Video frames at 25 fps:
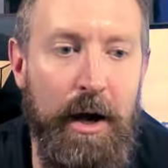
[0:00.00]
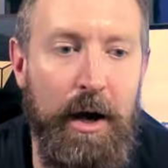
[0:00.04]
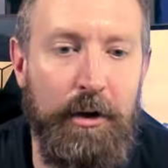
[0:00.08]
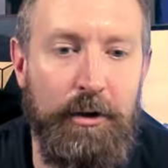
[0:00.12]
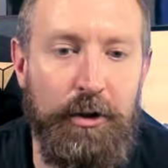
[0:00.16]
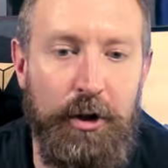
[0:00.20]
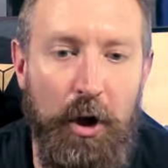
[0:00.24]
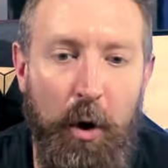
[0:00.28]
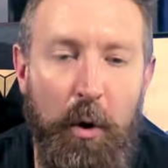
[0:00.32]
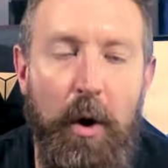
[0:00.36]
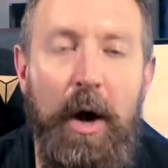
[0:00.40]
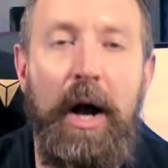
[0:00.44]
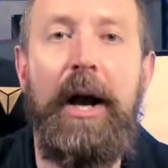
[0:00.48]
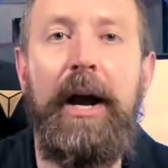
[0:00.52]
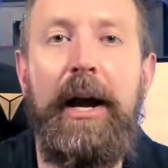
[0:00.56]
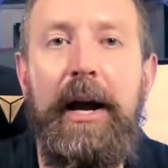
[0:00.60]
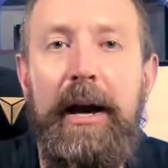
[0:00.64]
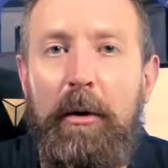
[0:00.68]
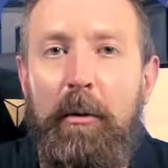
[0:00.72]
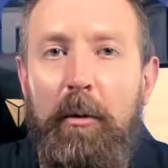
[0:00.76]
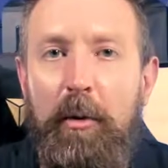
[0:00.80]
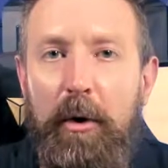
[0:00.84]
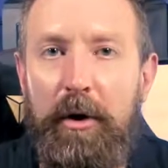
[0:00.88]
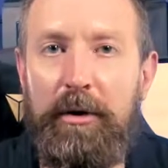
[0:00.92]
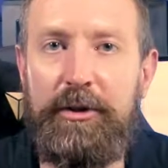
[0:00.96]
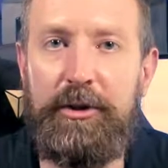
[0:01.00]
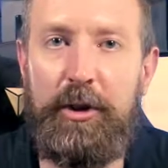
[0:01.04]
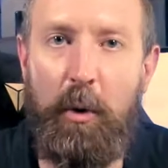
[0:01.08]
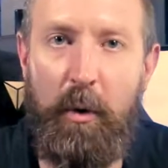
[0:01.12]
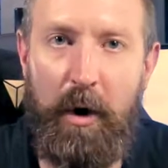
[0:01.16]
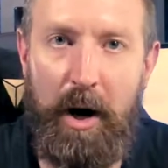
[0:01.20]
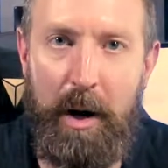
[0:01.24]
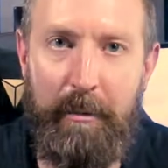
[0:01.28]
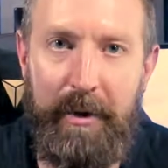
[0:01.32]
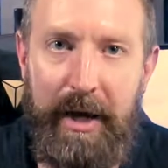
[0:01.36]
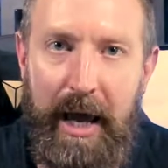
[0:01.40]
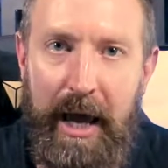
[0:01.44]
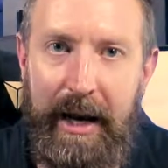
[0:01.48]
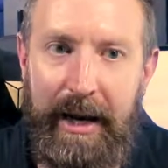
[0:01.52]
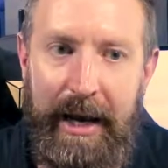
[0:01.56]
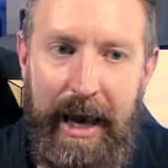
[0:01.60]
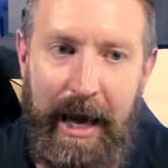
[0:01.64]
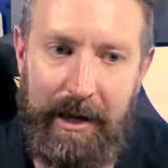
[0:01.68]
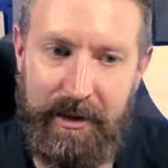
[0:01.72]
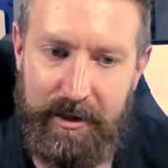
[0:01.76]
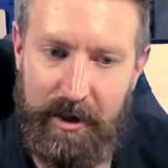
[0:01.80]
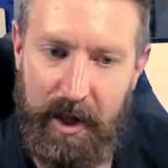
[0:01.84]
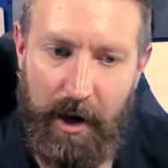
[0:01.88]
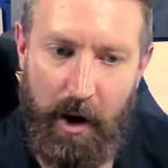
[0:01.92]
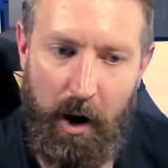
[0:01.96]
So what I'm getting
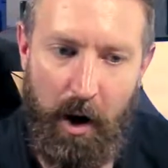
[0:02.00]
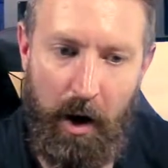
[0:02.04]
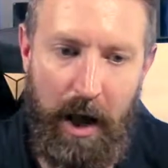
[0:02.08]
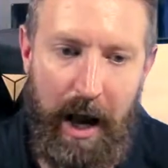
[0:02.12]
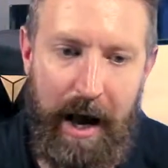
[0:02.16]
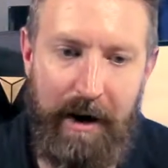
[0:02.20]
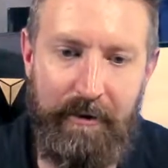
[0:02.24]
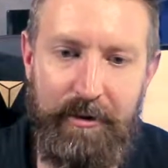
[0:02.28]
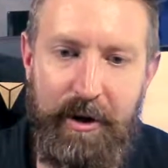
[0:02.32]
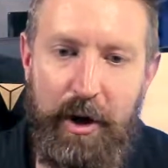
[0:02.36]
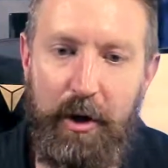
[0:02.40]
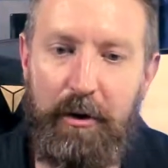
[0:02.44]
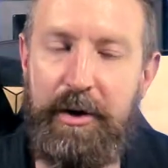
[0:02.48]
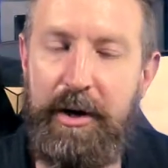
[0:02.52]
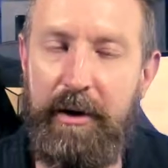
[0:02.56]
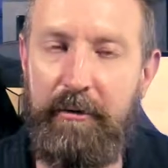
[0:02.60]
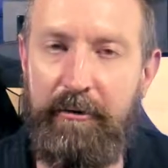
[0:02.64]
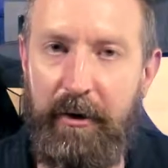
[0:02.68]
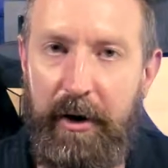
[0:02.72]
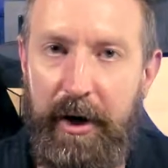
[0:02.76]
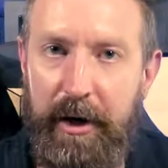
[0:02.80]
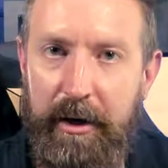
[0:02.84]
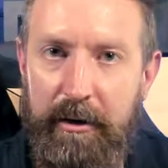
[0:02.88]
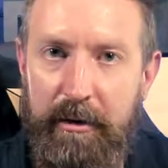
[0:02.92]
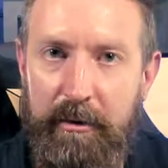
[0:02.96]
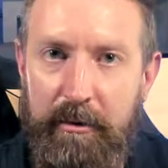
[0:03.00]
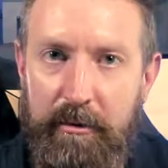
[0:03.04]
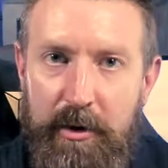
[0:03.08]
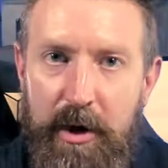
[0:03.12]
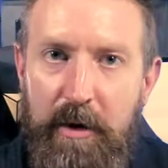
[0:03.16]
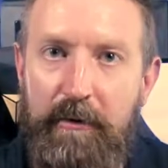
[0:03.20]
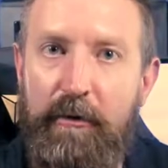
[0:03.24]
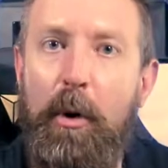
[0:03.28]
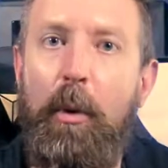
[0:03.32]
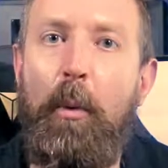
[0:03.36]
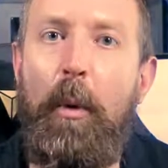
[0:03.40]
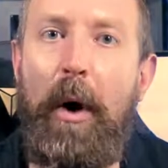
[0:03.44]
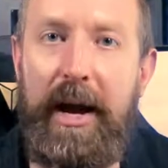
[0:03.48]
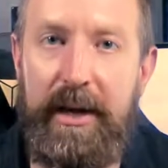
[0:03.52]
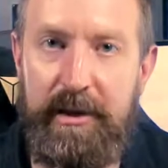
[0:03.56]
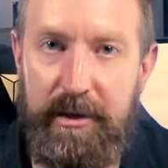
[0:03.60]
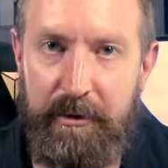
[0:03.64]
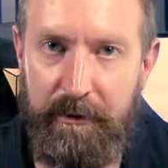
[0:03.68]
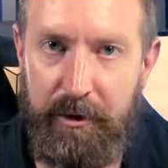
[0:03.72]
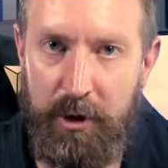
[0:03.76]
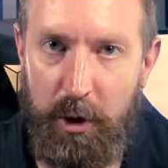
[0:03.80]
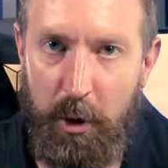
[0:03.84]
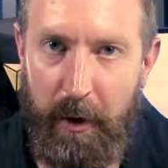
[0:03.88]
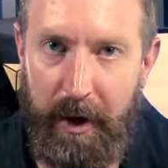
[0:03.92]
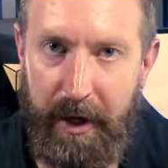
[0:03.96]
at is they all have their different ways
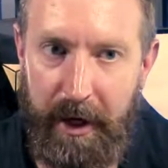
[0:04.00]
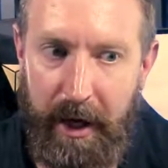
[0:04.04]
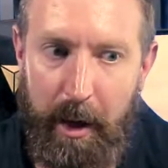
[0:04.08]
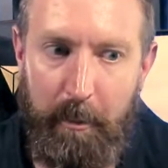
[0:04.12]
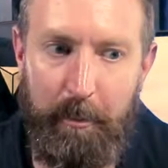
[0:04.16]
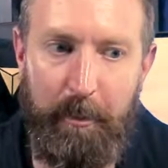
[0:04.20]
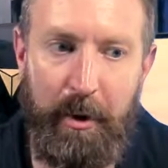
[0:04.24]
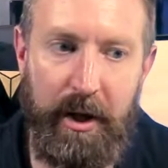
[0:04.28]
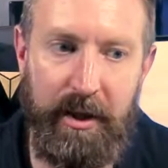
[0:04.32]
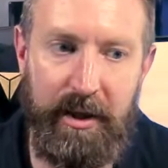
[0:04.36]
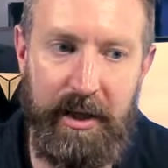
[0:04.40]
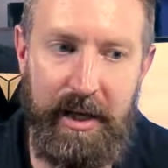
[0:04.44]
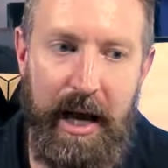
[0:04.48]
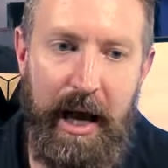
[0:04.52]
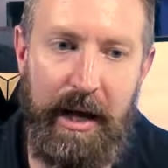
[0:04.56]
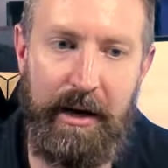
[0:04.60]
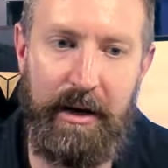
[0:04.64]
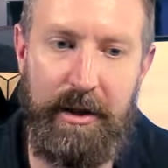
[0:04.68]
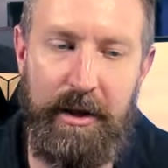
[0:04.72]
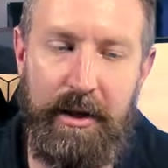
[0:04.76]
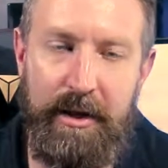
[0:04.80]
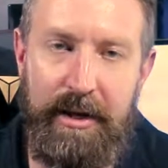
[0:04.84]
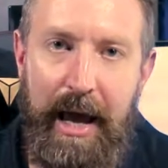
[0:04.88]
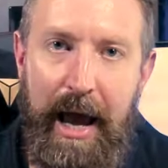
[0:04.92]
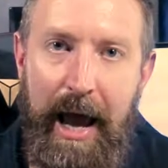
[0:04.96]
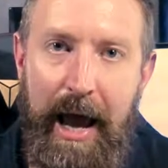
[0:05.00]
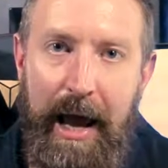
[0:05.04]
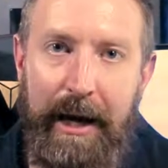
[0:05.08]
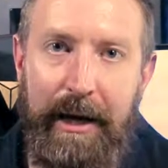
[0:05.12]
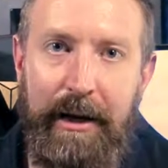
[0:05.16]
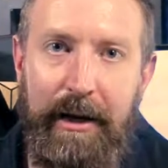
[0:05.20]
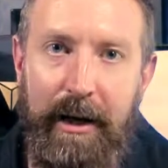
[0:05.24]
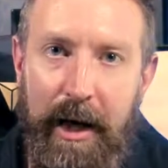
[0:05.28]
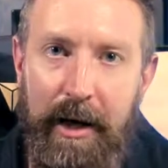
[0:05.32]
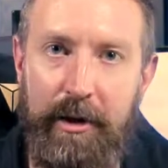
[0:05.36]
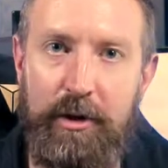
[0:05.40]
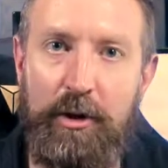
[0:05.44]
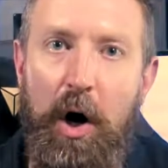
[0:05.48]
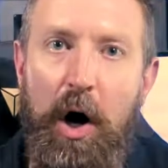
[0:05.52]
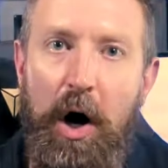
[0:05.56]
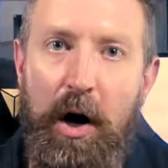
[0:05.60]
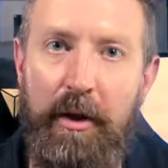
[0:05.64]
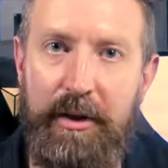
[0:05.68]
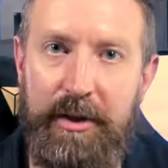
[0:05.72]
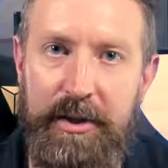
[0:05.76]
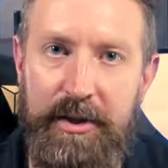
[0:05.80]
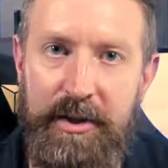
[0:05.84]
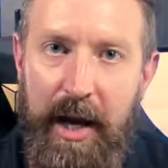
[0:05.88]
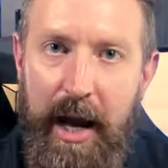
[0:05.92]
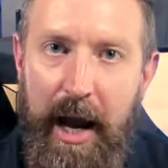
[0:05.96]
of doing it. But at the end of the day, it's
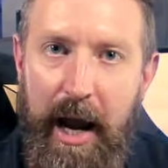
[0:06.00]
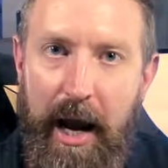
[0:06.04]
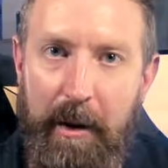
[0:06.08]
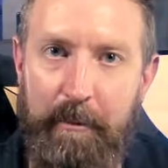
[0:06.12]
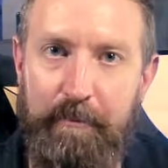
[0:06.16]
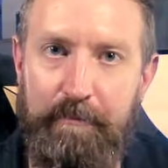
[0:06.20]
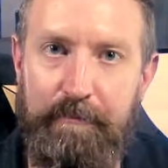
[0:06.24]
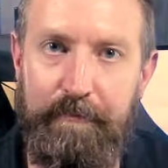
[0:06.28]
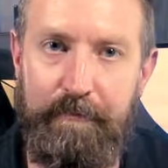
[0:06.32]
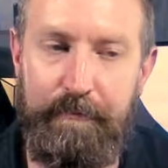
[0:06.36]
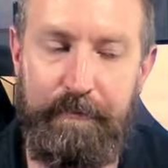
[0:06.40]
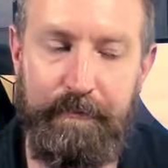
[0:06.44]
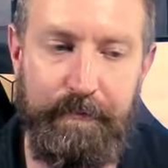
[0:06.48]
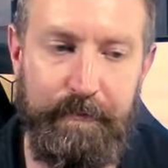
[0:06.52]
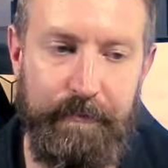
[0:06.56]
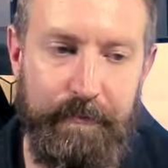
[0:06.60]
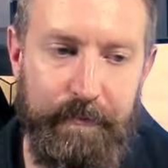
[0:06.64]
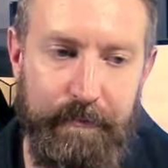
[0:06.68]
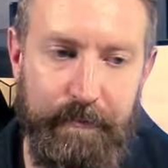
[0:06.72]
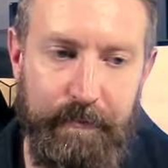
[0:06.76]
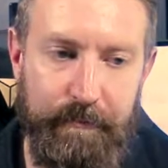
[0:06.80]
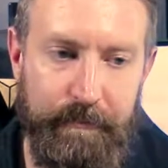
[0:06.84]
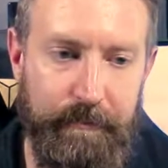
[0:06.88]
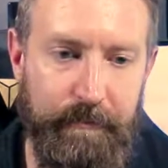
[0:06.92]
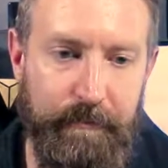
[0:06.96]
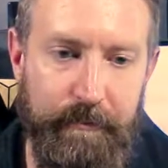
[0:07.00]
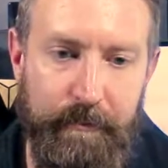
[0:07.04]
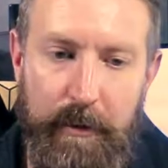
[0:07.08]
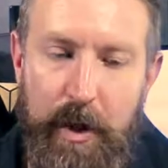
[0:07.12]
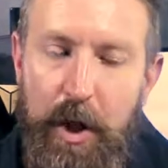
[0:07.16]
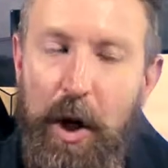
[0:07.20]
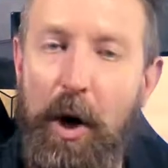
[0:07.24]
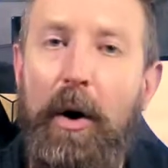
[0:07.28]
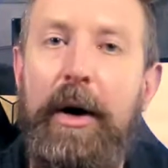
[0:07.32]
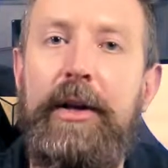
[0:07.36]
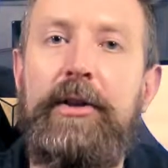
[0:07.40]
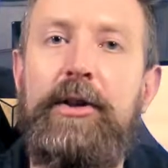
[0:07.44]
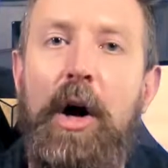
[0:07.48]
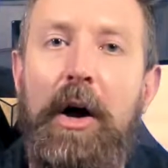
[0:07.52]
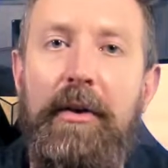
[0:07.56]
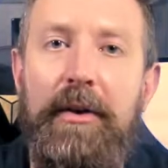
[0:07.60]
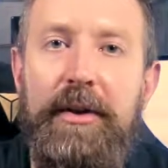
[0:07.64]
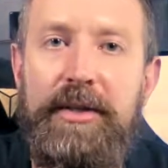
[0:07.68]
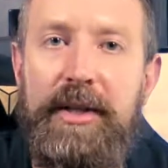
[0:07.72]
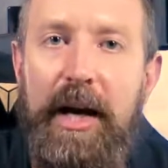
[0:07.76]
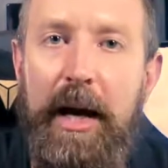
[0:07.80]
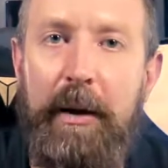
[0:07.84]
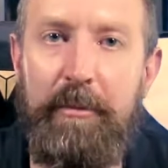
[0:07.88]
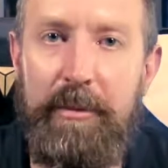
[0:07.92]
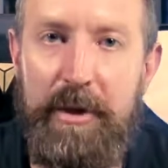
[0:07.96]
all the same, it's all the
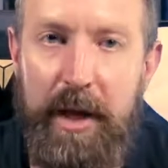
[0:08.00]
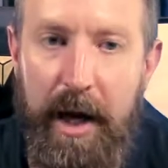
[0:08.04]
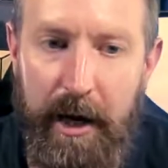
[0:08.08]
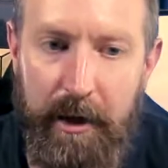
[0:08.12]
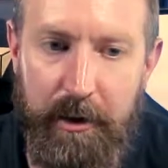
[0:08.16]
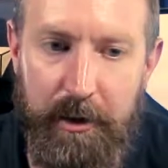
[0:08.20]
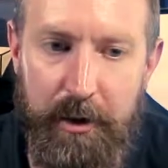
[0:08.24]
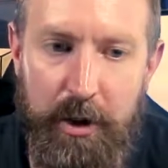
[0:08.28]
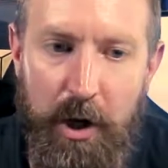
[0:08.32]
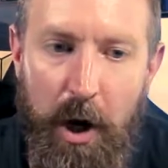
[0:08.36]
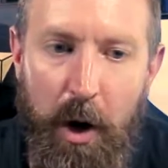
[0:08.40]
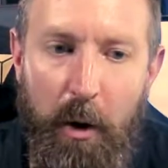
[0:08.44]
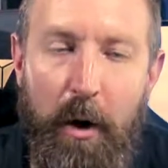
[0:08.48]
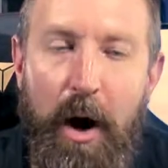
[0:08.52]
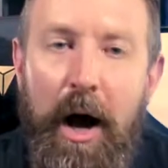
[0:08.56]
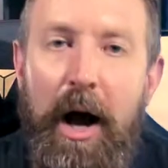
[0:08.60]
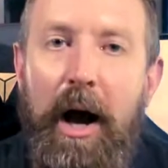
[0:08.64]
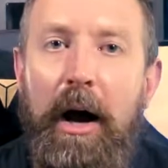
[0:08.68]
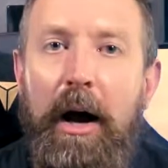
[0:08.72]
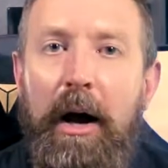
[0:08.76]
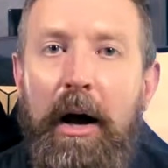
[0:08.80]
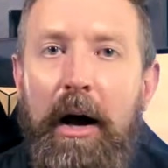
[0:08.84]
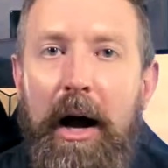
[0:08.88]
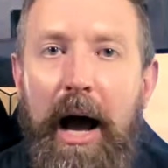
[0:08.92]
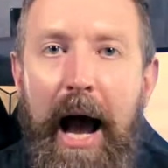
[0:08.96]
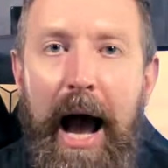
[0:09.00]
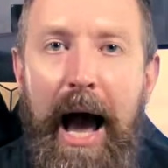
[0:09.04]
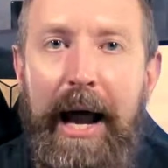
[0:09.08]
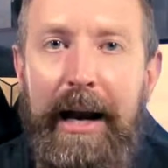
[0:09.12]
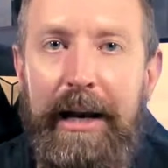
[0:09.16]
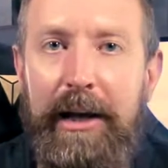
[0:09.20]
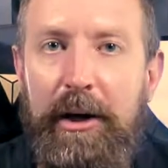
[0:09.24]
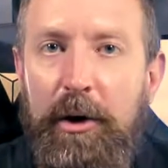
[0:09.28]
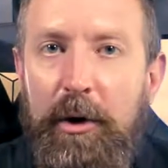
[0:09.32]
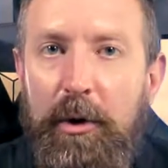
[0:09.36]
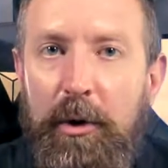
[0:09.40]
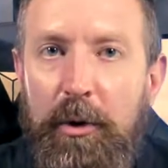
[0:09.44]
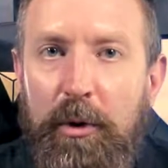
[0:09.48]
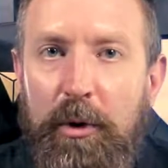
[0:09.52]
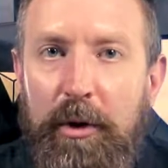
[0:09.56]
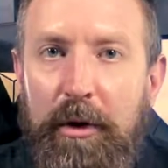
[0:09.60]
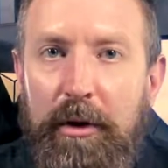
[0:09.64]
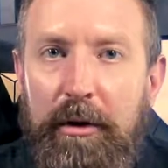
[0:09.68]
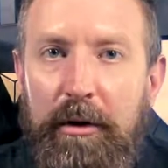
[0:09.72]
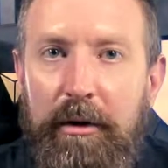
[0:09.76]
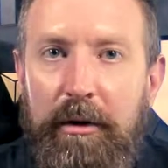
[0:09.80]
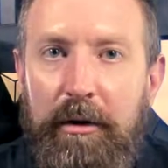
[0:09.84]
same thing. So how do you